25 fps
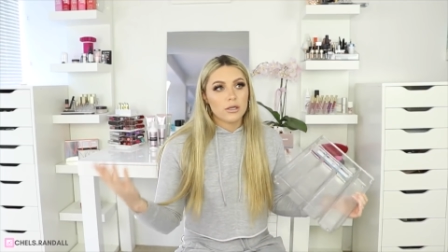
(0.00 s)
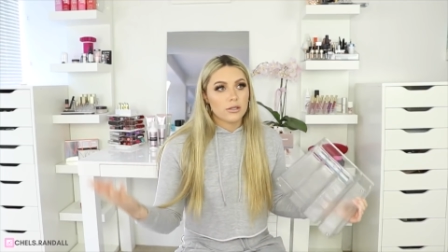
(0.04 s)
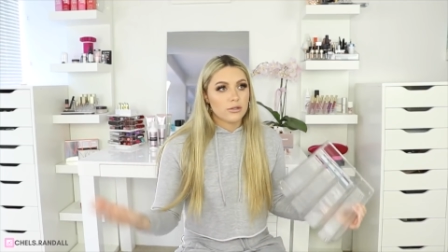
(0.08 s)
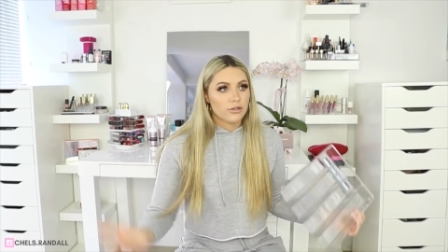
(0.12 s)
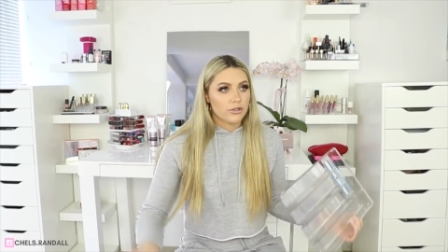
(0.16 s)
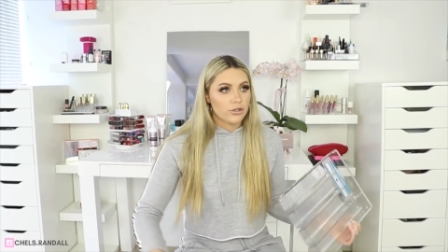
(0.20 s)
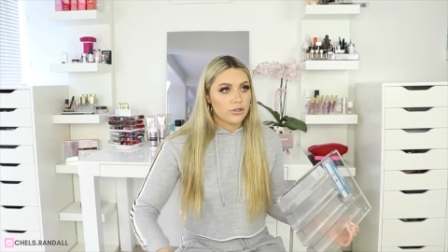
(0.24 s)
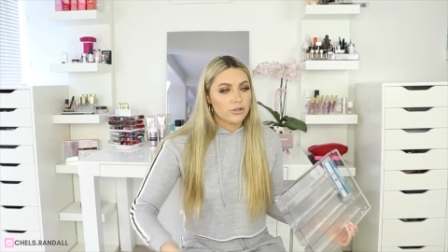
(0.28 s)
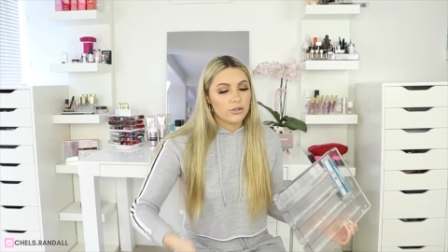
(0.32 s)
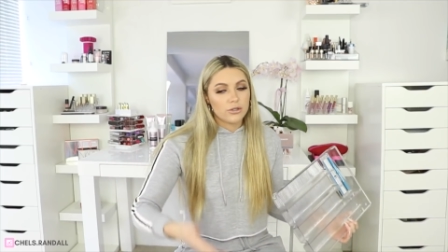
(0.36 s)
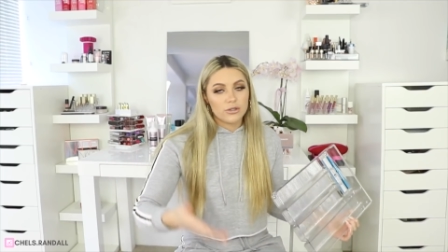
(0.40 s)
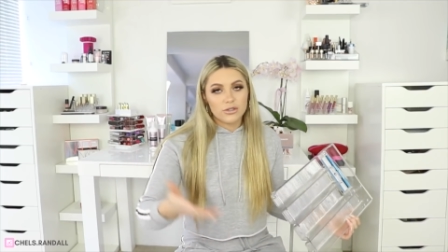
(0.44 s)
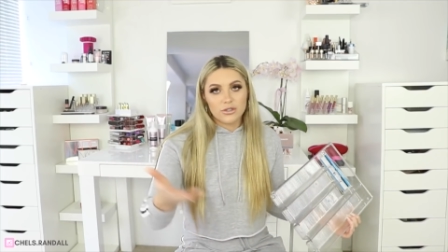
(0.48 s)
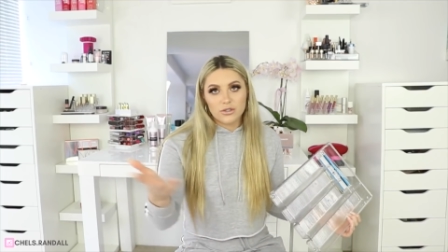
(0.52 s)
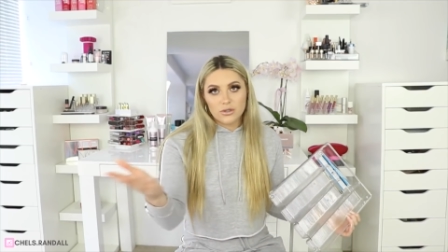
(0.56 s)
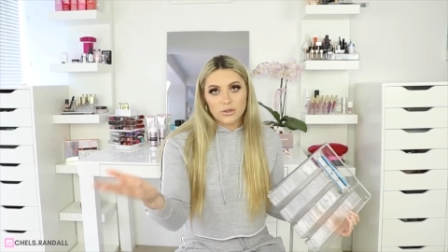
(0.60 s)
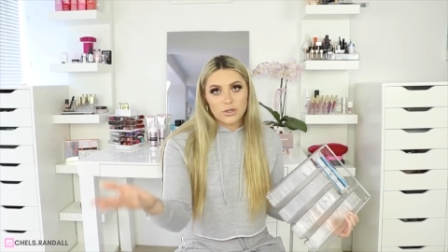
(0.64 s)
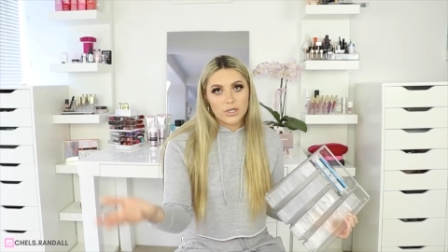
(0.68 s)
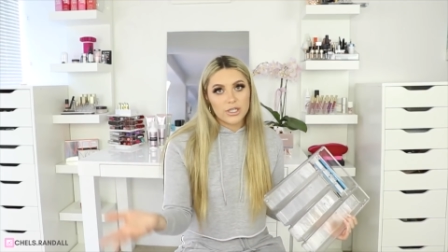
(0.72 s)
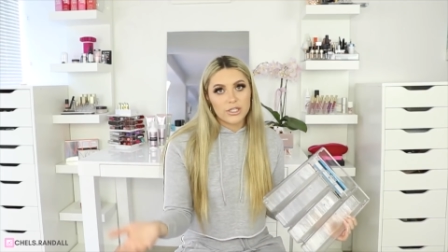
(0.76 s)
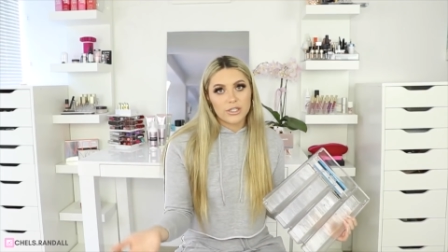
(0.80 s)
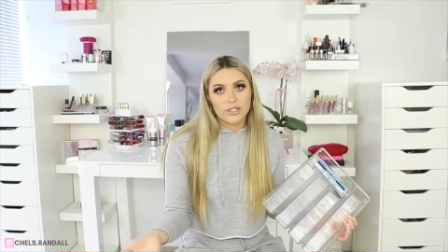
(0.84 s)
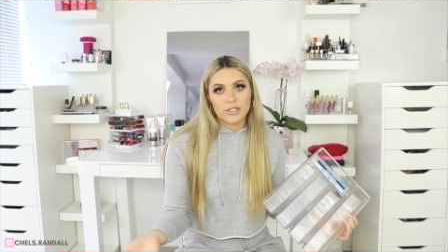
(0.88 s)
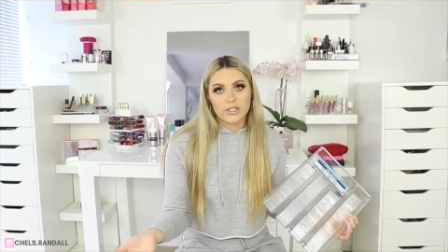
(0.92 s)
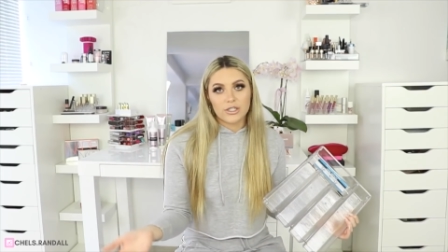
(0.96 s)
to your
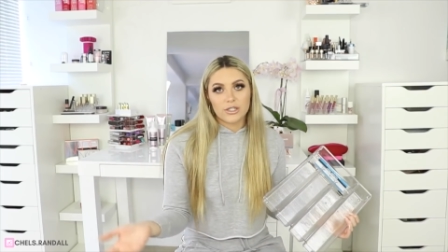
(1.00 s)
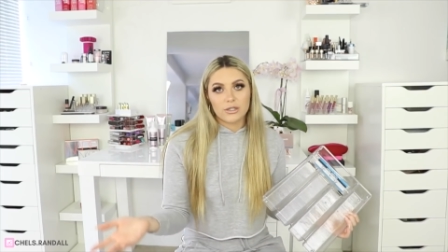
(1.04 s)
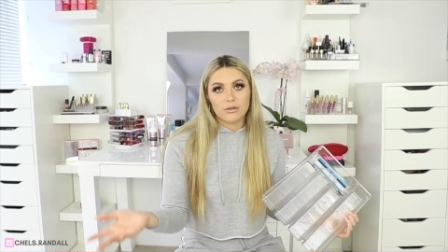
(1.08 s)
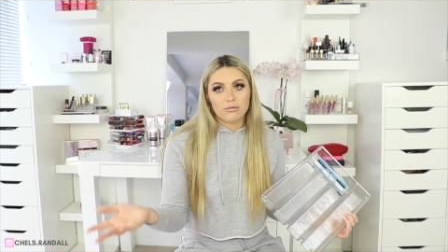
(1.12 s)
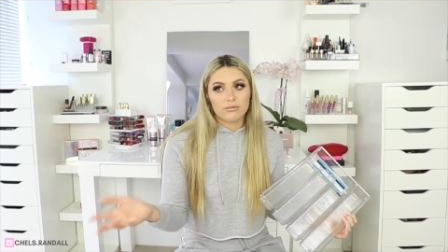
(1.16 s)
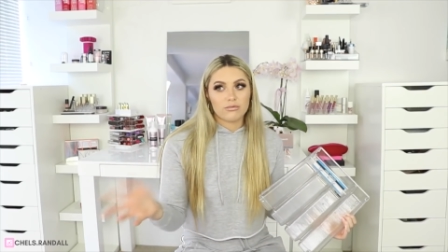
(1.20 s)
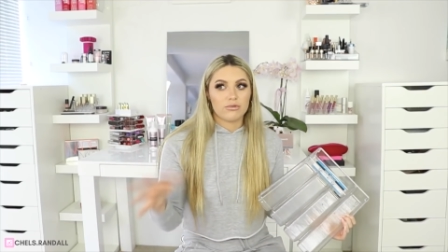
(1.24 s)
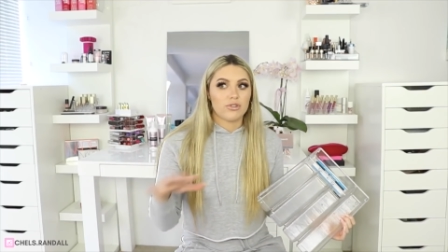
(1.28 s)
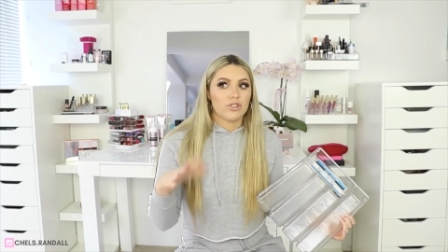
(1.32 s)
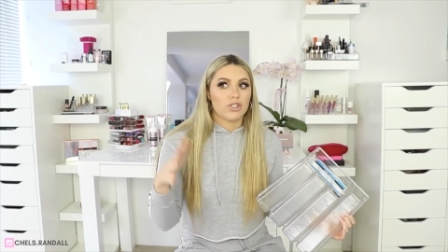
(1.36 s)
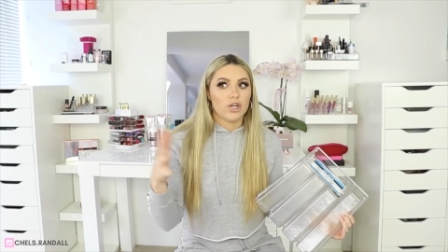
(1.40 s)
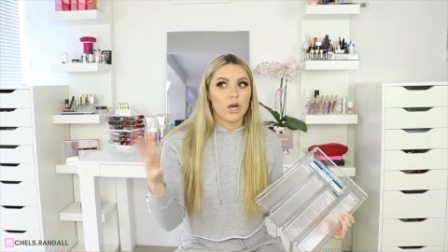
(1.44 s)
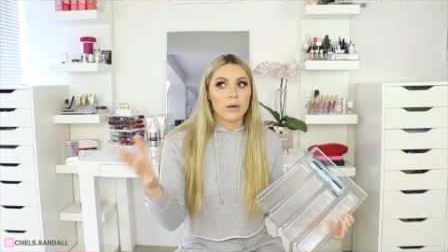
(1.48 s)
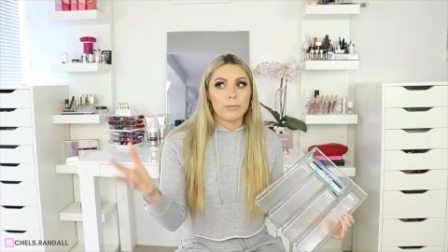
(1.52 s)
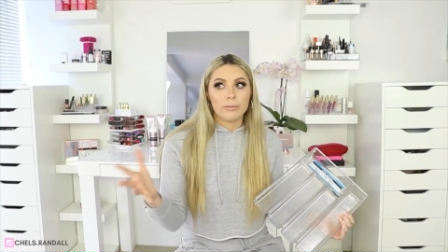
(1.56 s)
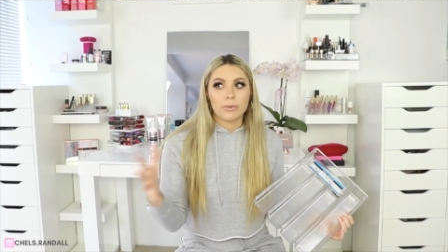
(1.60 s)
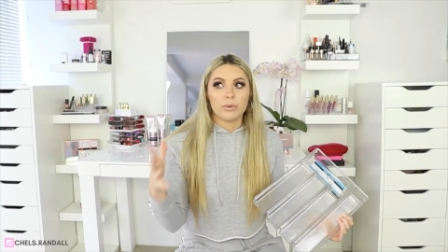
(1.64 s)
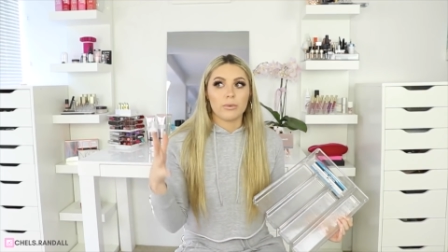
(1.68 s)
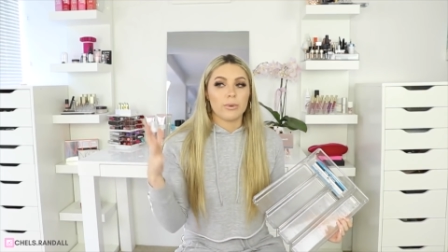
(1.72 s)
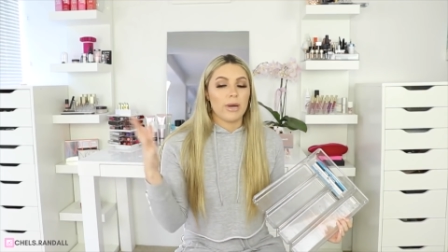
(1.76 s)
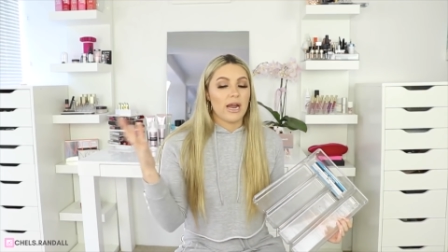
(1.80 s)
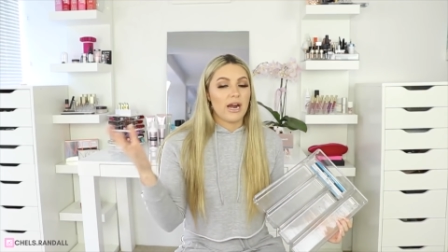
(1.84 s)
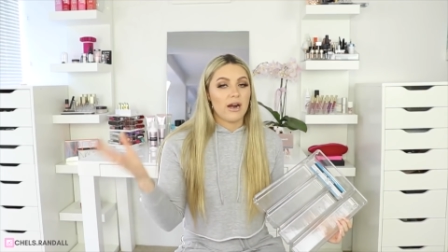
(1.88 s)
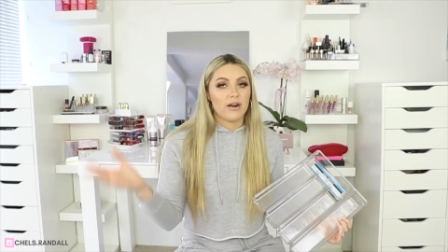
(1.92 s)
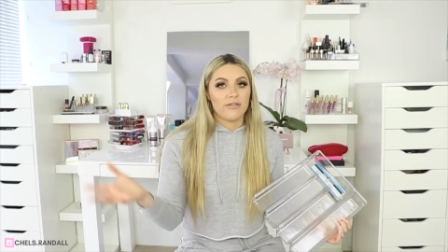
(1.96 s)
storage shop,
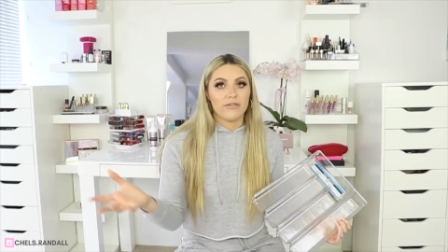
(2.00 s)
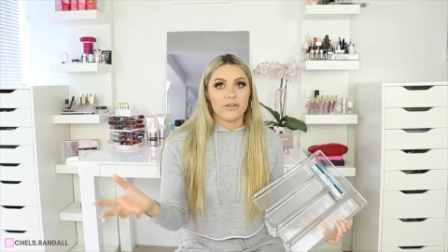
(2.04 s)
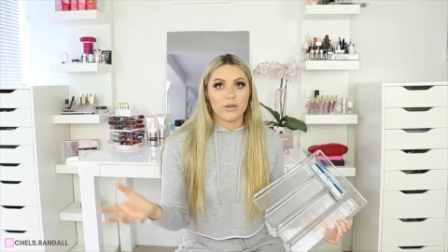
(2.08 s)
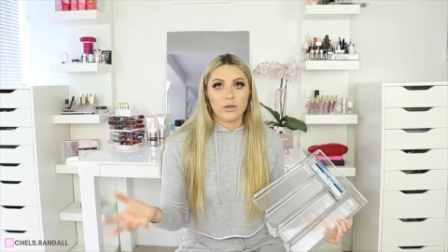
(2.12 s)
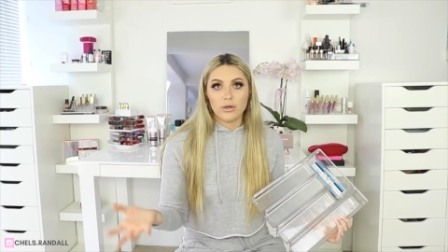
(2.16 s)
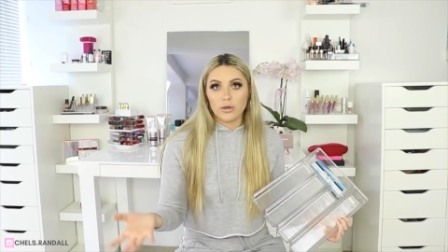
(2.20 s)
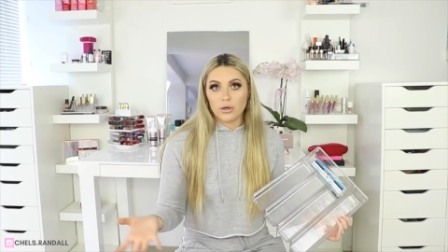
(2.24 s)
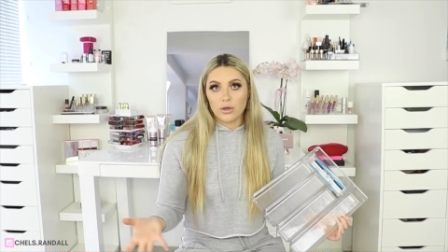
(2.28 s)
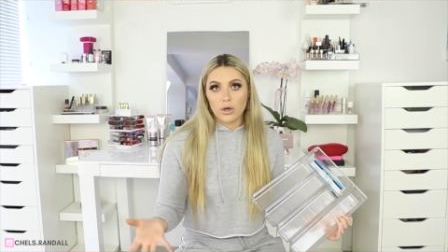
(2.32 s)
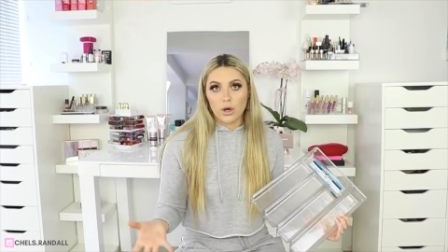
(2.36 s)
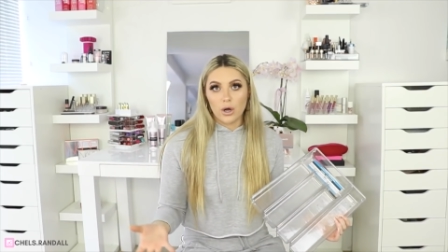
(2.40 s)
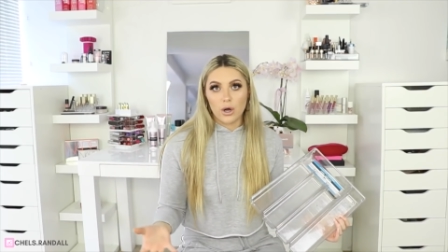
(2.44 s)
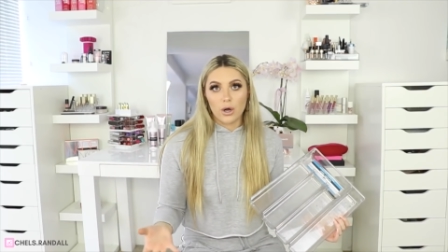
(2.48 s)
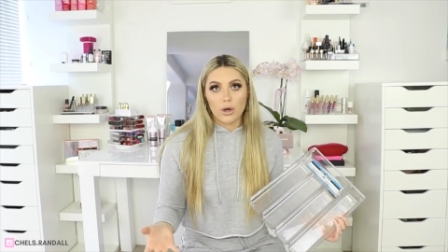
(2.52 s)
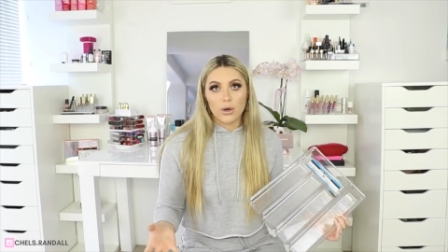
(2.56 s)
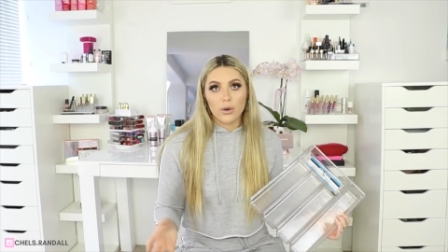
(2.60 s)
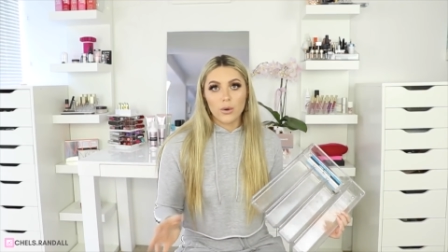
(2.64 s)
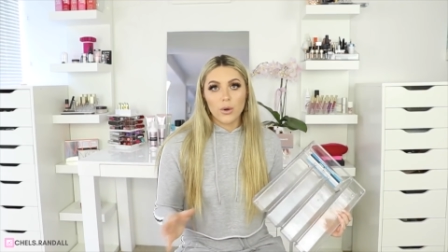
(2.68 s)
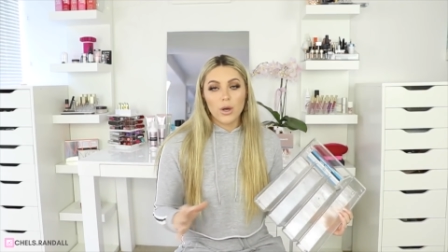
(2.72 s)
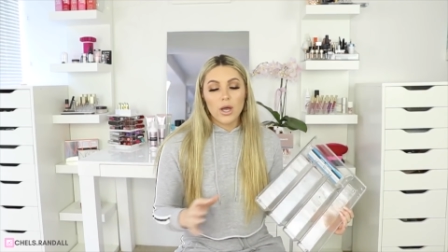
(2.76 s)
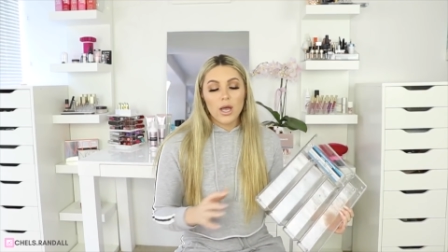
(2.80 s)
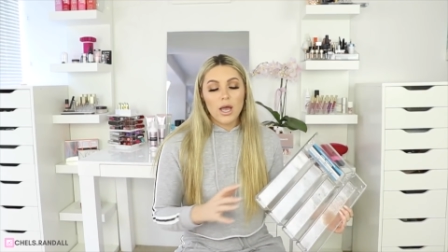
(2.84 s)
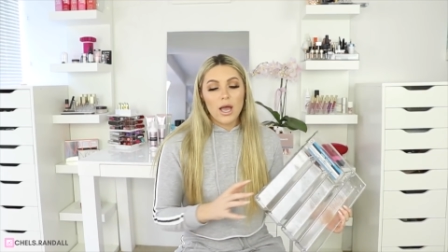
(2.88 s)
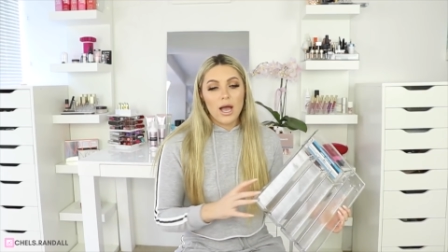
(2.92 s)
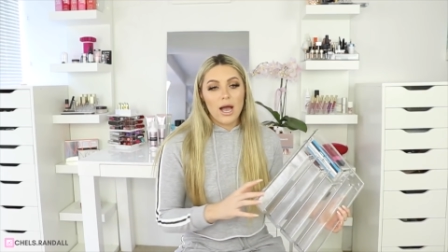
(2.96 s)
wherever you go.